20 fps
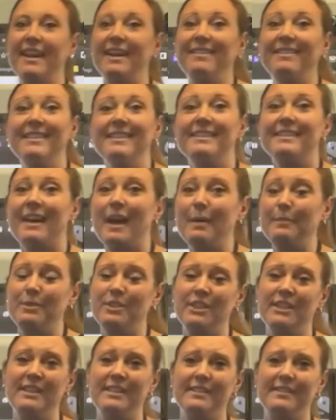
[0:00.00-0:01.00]
And this
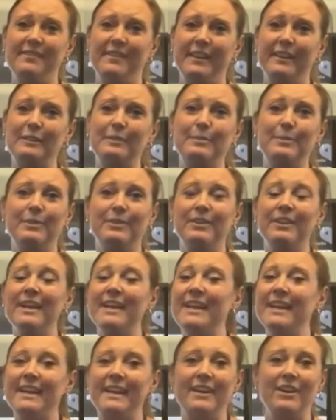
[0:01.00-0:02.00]
option is available
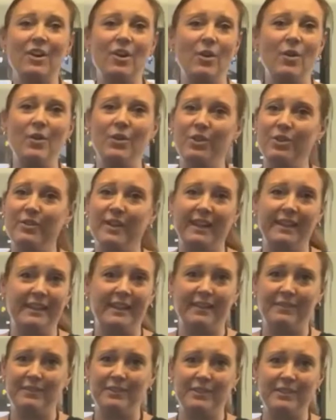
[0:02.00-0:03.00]
in all the grade
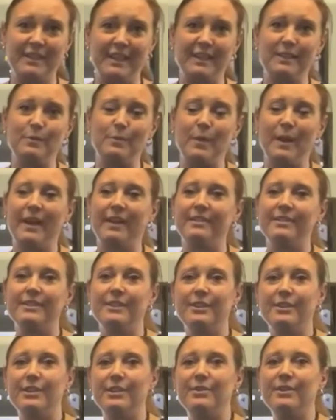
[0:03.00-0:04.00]
levels as well.
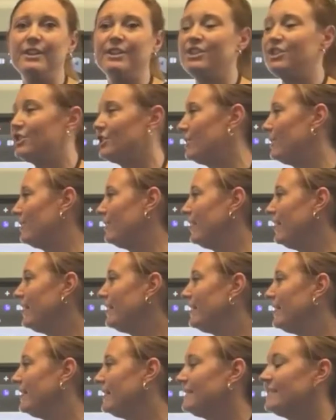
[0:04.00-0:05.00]
So you could show their
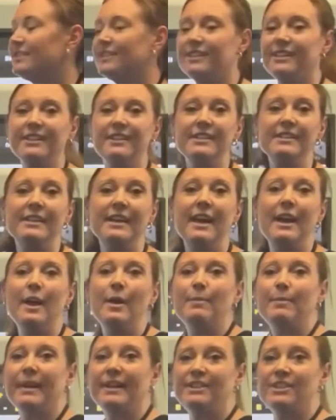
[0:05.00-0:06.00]
answers
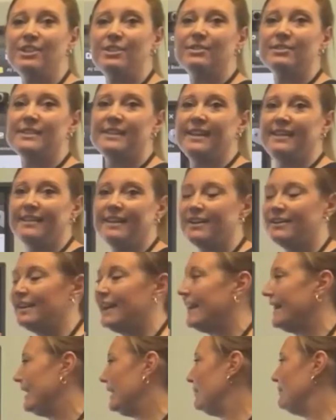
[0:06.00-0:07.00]
by choosing their
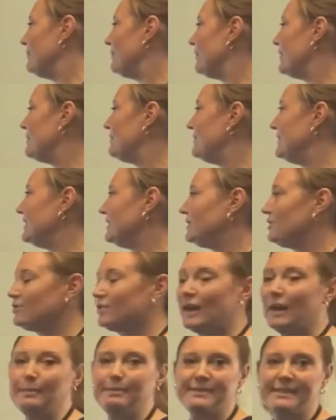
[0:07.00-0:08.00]
name from this
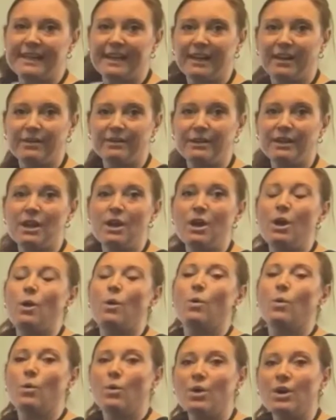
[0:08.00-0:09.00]
drop down,
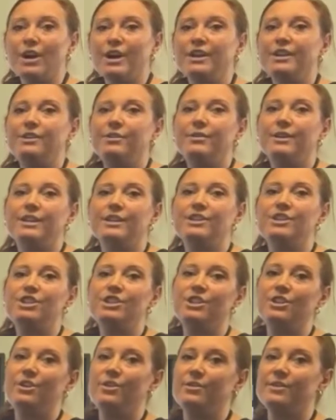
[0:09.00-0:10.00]
or you can
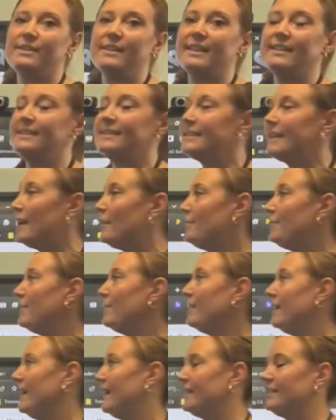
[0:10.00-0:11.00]
choose a
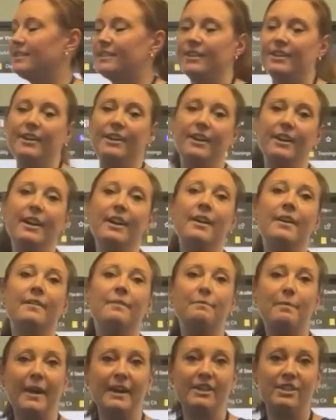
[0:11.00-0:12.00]
sample answer
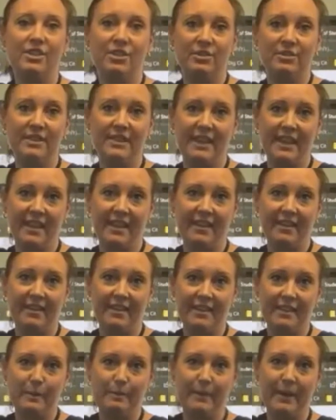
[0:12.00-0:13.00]
by choosing
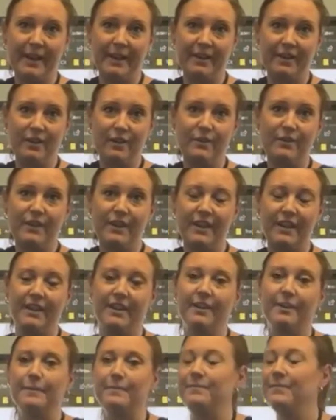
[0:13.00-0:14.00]
this button over
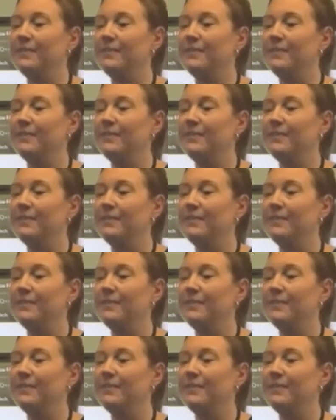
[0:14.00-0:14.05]
here.